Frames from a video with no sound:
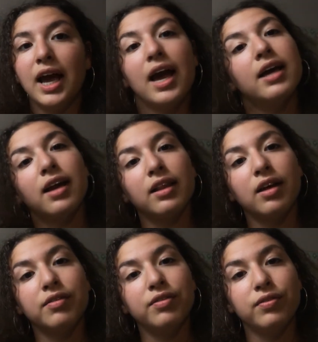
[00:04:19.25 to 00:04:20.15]
and I
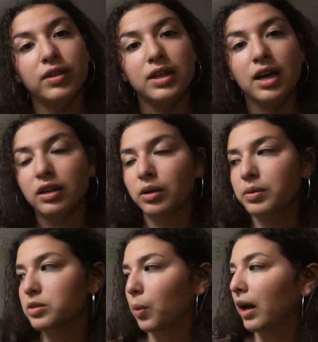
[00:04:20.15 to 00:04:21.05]
love the yellow
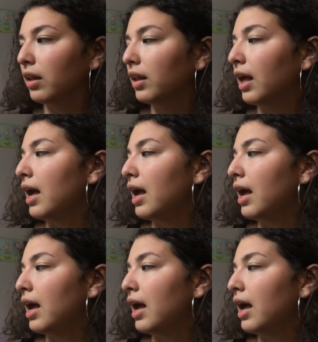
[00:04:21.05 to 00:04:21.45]
as well.